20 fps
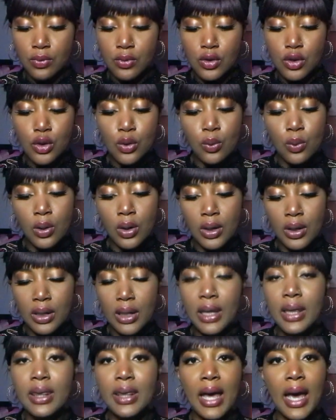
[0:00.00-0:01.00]
you want
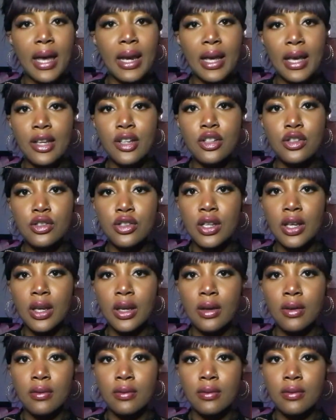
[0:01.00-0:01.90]
in that energy,